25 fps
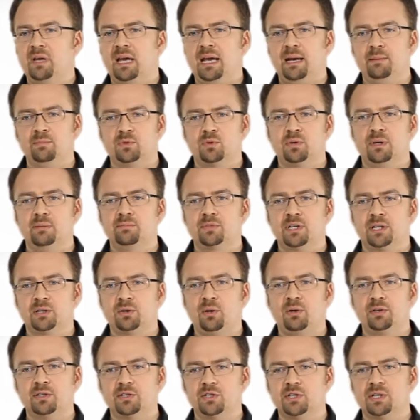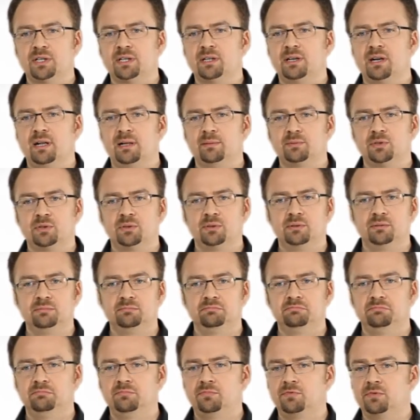M2M technology can help to
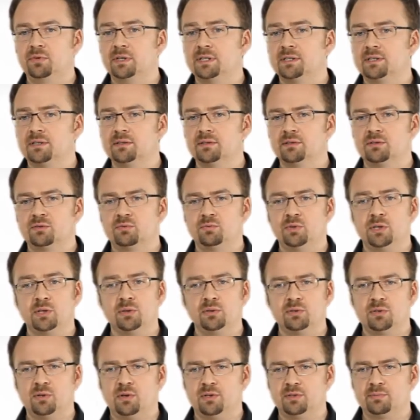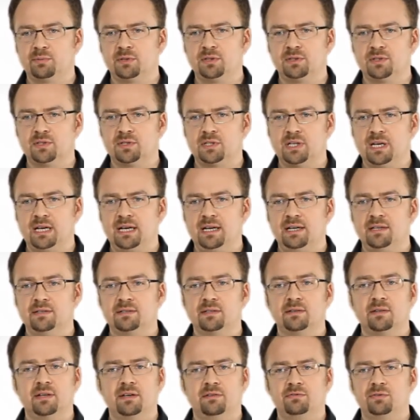for instance, reduce hospital
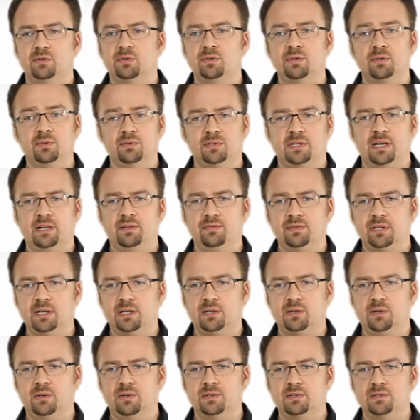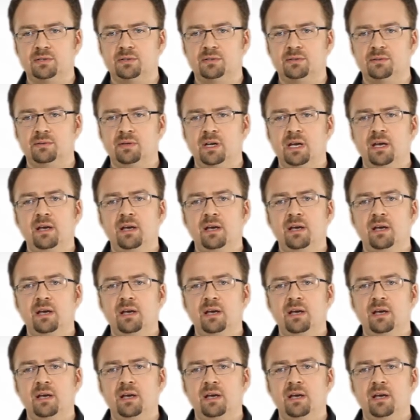stays and therefore reduce healthcare costs,